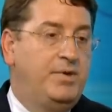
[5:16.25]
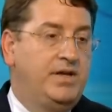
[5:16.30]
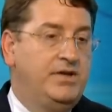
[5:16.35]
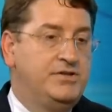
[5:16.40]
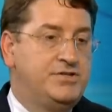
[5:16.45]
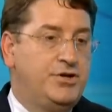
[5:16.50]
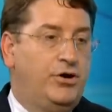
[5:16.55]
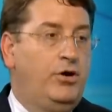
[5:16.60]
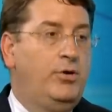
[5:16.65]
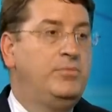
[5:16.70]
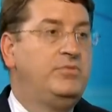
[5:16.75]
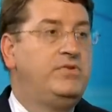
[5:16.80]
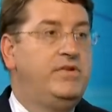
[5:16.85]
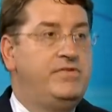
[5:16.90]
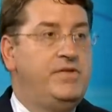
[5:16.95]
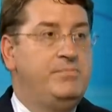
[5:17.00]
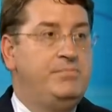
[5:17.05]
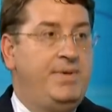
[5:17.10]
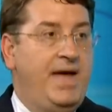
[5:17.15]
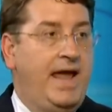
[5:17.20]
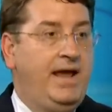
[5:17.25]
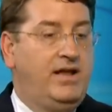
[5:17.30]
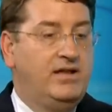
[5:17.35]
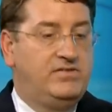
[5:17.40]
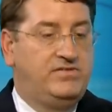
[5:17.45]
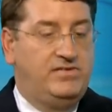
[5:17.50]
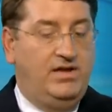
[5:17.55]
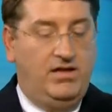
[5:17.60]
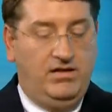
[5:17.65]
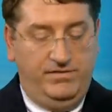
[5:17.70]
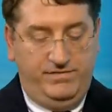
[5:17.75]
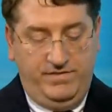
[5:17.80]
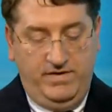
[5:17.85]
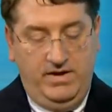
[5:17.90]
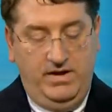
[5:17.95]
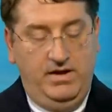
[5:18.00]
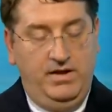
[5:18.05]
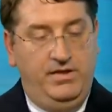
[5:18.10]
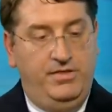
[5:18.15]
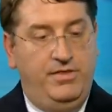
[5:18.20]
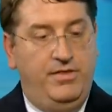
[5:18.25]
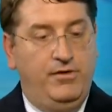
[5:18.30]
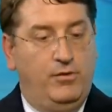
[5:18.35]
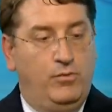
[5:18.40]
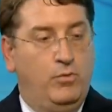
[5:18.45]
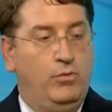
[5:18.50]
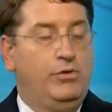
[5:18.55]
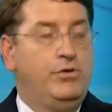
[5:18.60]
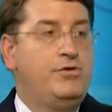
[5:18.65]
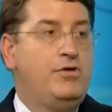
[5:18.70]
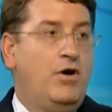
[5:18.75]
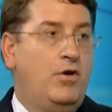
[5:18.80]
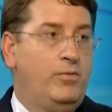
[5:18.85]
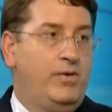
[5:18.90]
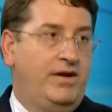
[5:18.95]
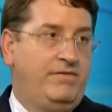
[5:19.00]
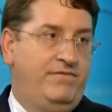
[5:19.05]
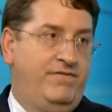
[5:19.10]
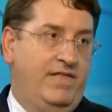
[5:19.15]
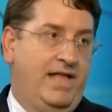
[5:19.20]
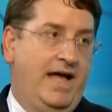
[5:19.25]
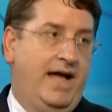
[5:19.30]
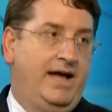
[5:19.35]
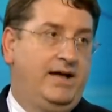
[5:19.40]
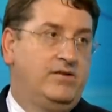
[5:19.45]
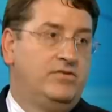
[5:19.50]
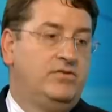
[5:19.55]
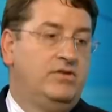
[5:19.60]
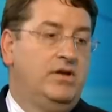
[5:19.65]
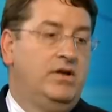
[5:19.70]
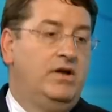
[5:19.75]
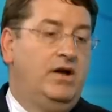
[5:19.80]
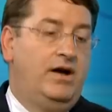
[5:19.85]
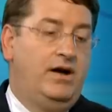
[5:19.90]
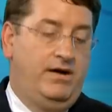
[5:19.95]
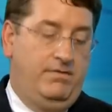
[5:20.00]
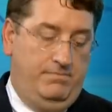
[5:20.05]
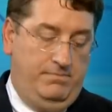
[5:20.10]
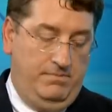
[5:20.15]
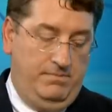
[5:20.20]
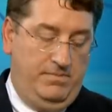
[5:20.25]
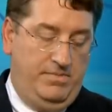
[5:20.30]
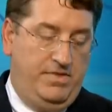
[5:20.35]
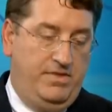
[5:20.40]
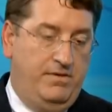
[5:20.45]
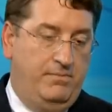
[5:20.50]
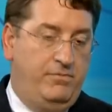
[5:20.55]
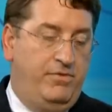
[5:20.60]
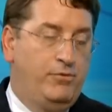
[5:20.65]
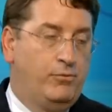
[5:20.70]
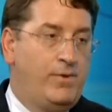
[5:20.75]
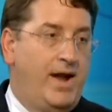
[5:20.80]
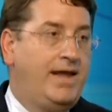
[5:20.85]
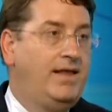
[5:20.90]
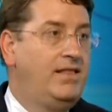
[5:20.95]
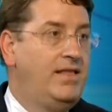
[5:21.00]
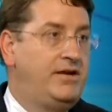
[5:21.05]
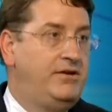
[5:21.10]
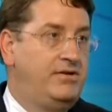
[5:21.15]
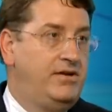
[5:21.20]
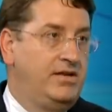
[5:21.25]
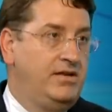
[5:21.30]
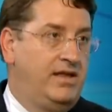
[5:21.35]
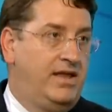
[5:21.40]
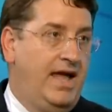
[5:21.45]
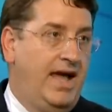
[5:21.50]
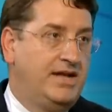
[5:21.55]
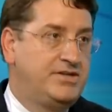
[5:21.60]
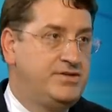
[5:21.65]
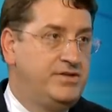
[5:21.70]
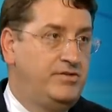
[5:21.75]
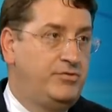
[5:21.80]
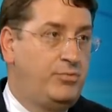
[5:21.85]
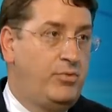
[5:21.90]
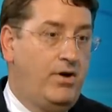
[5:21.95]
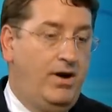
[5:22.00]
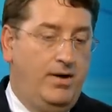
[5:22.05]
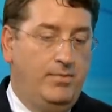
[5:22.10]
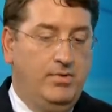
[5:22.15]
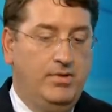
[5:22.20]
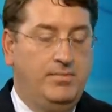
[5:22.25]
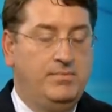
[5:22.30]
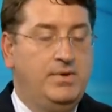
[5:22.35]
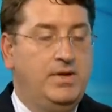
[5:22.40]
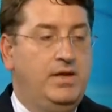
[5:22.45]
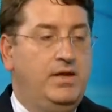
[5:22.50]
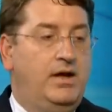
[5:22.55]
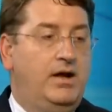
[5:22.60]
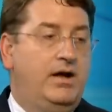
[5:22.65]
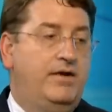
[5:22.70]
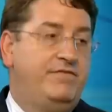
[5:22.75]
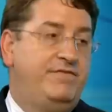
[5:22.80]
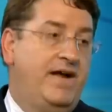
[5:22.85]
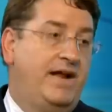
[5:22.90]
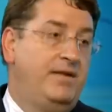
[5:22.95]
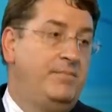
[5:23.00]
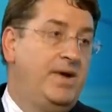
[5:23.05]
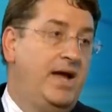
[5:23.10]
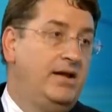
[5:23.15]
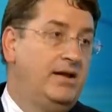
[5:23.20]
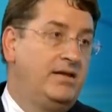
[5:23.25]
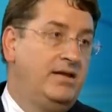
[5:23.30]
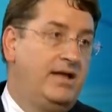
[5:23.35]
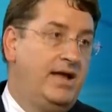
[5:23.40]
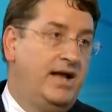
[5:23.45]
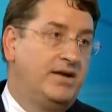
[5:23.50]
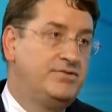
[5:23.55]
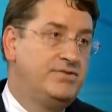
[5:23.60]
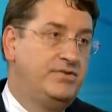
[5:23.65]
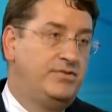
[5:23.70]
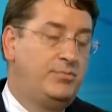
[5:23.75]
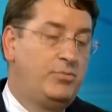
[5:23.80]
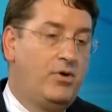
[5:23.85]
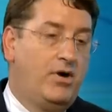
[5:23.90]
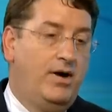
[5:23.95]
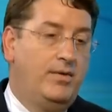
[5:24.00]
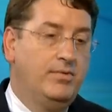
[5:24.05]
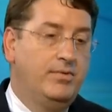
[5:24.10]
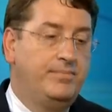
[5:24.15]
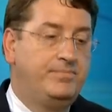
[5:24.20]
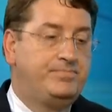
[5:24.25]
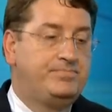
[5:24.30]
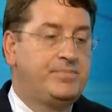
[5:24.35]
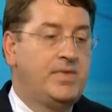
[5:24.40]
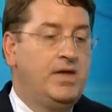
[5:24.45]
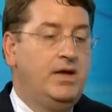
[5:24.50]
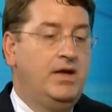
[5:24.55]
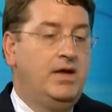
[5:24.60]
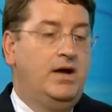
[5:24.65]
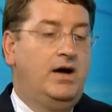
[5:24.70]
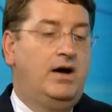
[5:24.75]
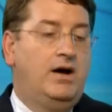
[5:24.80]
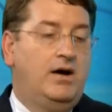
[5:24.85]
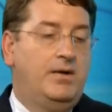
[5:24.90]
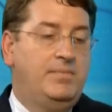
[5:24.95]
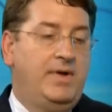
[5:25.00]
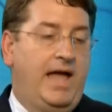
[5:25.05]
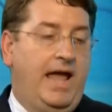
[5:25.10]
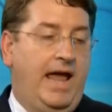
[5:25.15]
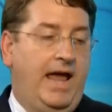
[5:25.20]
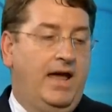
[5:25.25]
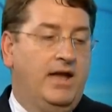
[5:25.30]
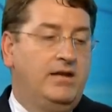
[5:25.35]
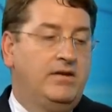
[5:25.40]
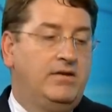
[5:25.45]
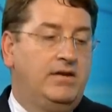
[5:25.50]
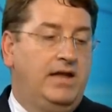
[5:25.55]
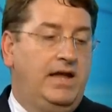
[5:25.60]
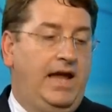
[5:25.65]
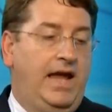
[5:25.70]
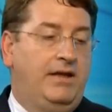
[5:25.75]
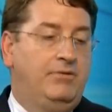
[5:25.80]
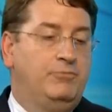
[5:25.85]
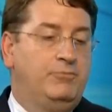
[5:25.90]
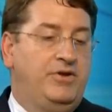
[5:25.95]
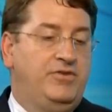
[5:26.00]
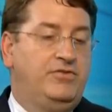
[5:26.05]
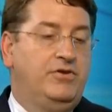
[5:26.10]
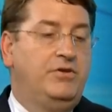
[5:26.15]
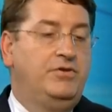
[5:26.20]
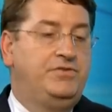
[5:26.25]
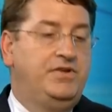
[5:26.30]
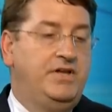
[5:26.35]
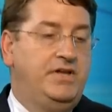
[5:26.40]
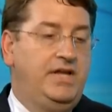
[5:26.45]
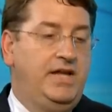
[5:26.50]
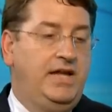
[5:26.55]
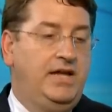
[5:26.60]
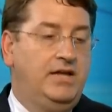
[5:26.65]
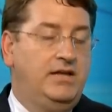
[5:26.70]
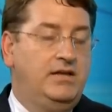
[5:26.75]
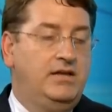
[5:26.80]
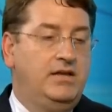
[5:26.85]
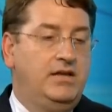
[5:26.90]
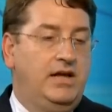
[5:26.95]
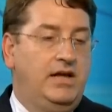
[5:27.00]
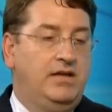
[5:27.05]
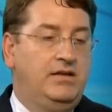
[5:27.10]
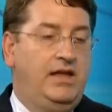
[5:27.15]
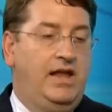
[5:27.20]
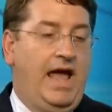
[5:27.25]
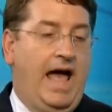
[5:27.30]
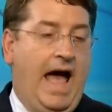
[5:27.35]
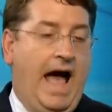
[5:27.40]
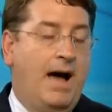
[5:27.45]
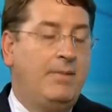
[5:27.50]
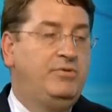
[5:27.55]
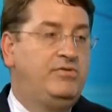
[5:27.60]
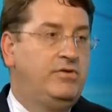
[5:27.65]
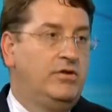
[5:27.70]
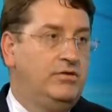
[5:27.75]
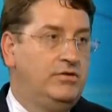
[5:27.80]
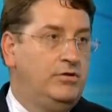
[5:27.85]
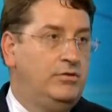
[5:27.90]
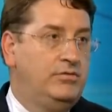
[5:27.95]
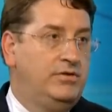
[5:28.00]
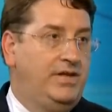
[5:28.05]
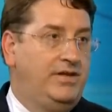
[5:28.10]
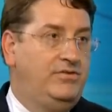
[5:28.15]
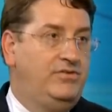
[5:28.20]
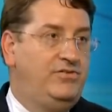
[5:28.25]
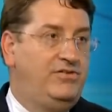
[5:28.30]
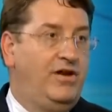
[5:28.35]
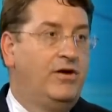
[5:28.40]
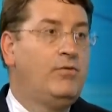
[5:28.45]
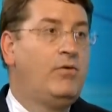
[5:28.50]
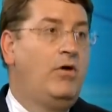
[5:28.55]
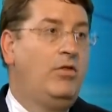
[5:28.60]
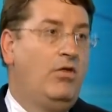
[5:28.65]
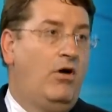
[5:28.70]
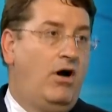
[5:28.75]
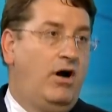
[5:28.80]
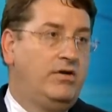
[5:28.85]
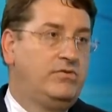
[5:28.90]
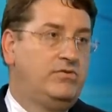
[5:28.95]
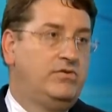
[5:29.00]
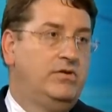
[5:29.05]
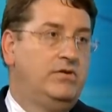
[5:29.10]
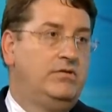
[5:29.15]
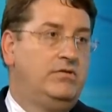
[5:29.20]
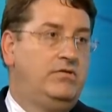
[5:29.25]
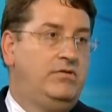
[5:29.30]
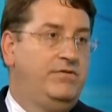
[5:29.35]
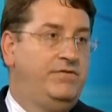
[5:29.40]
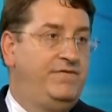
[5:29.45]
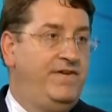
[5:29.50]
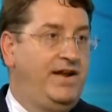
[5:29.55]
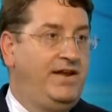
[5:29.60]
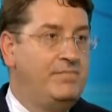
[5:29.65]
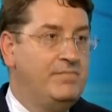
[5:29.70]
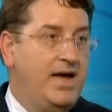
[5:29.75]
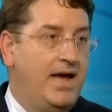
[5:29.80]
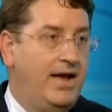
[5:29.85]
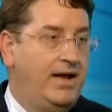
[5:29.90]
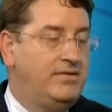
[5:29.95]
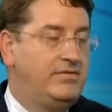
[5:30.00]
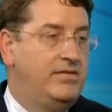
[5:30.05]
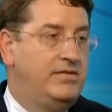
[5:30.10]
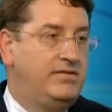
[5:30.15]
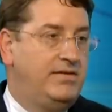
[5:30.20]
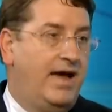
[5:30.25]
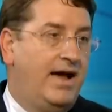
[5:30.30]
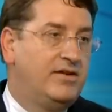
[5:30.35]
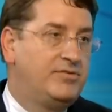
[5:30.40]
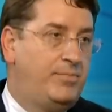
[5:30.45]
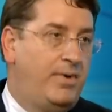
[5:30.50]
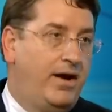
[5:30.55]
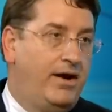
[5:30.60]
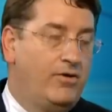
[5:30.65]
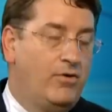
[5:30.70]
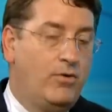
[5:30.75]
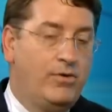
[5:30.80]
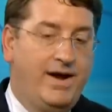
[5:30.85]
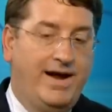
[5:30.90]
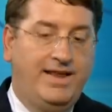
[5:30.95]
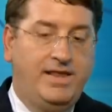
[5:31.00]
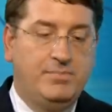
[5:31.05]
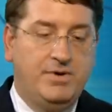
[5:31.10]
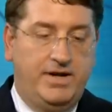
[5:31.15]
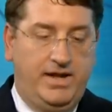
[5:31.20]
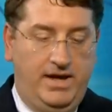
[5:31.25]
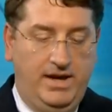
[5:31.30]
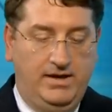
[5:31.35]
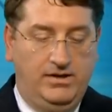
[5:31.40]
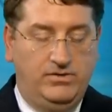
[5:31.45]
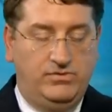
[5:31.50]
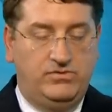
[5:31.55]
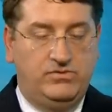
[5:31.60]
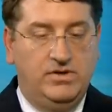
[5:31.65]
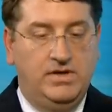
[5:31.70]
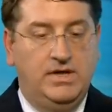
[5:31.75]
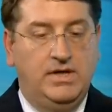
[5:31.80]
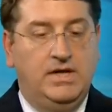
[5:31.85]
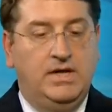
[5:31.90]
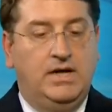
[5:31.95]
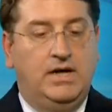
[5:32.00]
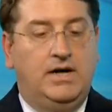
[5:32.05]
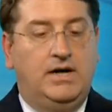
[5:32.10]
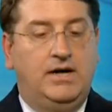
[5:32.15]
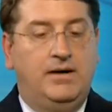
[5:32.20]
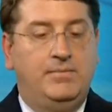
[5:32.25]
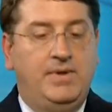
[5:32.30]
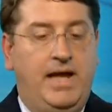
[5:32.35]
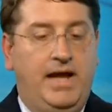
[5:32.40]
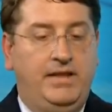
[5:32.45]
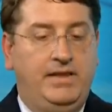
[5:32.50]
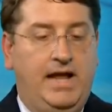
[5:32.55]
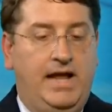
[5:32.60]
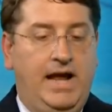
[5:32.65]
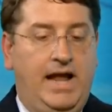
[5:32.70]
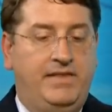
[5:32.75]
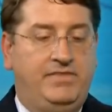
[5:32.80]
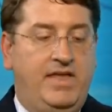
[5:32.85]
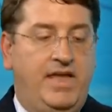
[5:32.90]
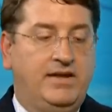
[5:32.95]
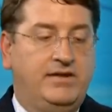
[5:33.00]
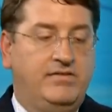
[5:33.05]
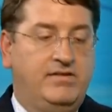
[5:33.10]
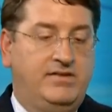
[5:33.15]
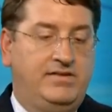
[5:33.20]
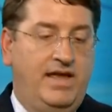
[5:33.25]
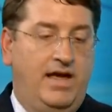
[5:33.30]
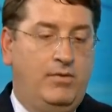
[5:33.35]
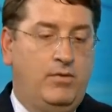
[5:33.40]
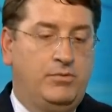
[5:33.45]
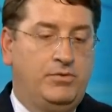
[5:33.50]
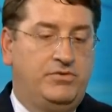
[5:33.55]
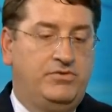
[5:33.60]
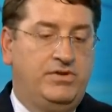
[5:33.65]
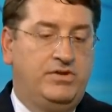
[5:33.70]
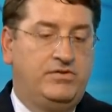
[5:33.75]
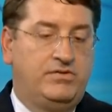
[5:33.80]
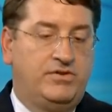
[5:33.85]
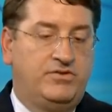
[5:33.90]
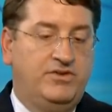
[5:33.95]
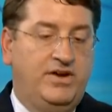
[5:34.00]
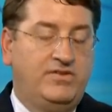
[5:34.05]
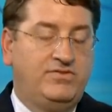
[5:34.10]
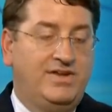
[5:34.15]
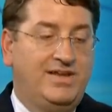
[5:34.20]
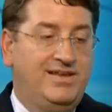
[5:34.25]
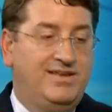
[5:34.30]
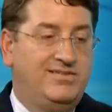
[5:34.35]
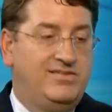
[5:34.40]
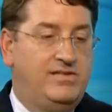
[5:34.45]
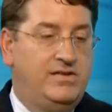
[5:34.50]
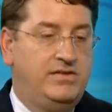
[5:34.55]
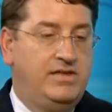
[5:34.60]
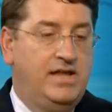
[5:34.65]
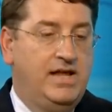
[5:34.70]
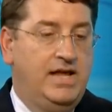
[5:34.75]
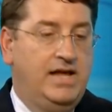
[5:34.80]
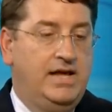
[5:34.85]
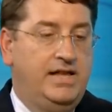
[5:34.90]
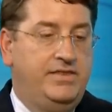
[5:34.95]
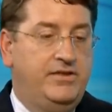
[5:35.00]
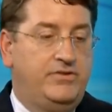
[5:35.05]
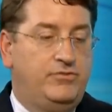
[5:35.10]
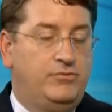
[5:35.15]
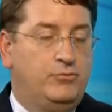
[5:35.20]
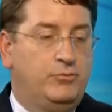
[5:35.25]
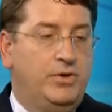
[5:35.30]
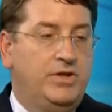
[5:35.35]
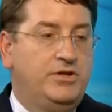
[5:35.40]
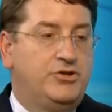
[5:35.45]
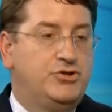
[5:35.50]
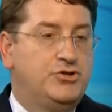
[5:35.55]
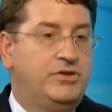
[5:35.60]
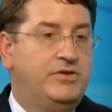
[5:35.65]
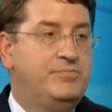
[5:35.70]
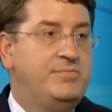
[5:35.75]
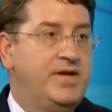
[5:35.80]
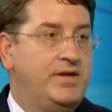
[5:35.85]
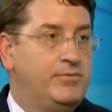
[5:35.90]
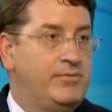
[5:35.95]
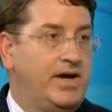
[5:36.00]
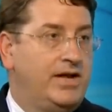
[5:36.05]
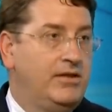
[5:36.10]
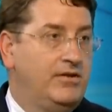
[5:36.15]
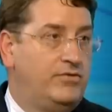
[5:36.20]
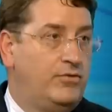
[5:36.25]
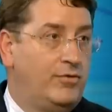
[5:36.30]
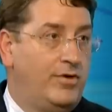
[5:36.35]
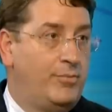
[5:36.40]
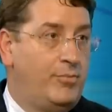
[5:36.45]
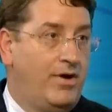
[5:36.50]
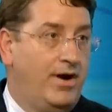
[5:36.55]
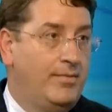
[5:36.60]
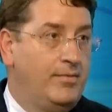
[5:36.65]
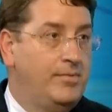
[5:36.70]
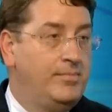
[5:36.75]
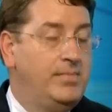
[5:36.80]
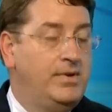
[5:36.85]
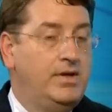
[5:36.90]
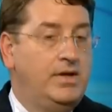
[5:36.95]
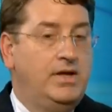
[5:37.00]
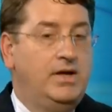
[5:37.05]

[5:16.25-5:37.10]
But in terms of the bank itself, there were no red flags. The regulator didn't catch this problem. Fannie Mae didn't catch this problem. And it resulted in absolutely zero loss to Fannie Mae, to the taxpayer, or anybody else. And at the end of the day, what we're suggesting is that this really should have been a regulatory problem.